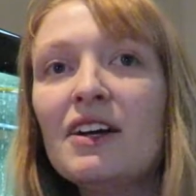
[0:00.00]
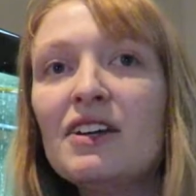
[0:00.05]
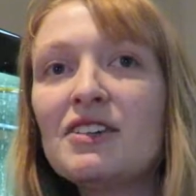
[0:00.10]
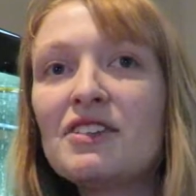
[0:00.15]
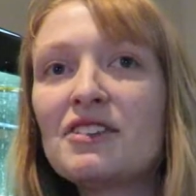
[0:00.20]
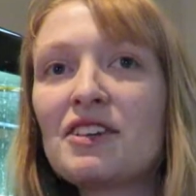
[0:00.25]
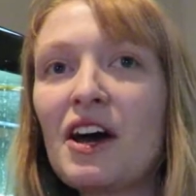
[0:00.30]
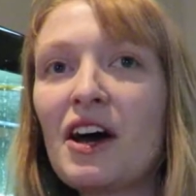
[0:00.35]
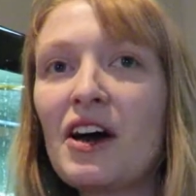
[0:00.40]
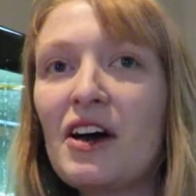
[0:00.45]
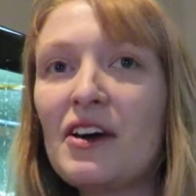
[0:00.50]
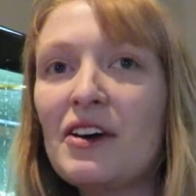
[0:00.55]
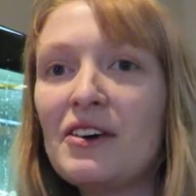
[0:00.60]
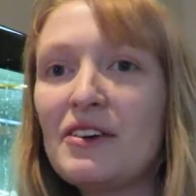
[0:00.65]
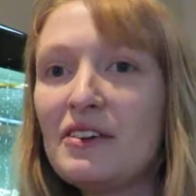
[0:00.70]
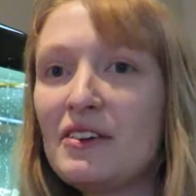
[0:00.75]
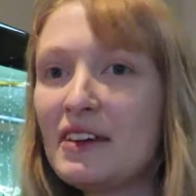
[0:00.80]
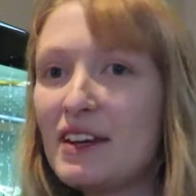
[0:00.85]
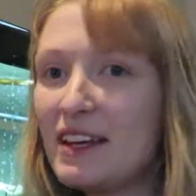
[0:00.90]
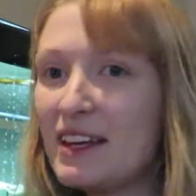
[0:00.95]

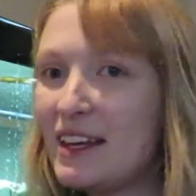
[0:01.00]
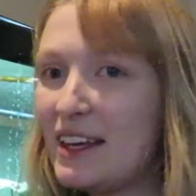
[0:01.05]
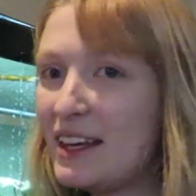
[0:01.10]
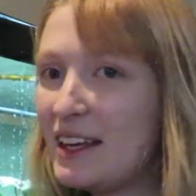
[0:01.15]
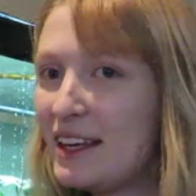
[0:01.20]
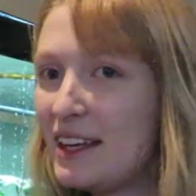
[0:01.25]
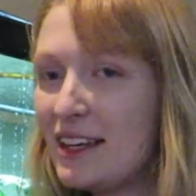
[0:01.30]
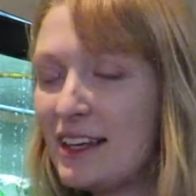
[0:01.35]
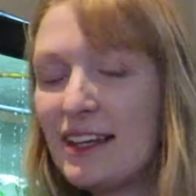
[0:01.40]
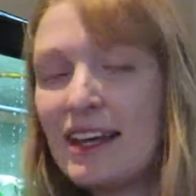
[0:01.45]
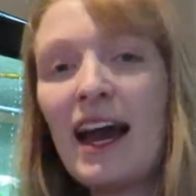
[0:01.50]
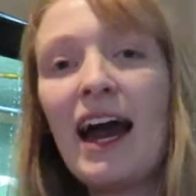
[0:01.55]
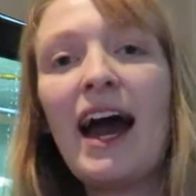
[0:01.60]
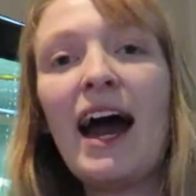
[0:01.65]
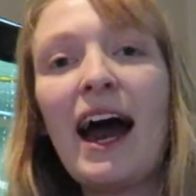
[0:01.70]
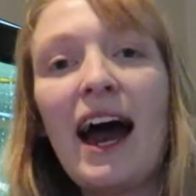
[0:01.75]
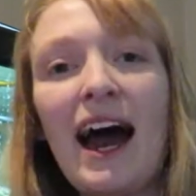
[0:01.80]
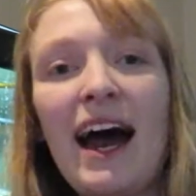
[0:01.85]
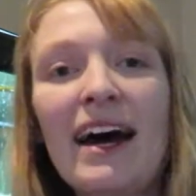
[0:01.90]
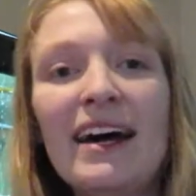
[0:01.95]
So,
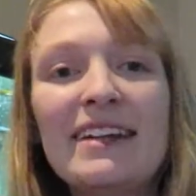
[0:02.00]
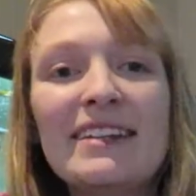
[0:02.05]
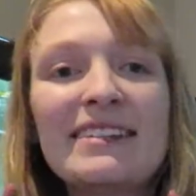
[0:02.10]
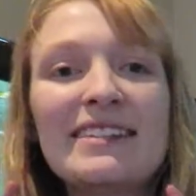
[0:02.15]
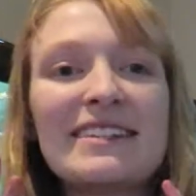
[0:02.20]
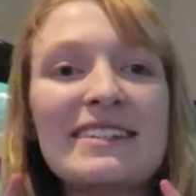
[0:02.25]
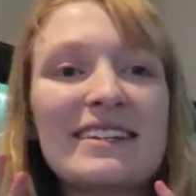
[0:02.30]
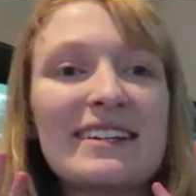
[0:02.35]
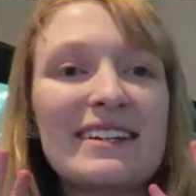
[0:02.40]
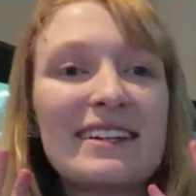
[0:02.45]
yeah, and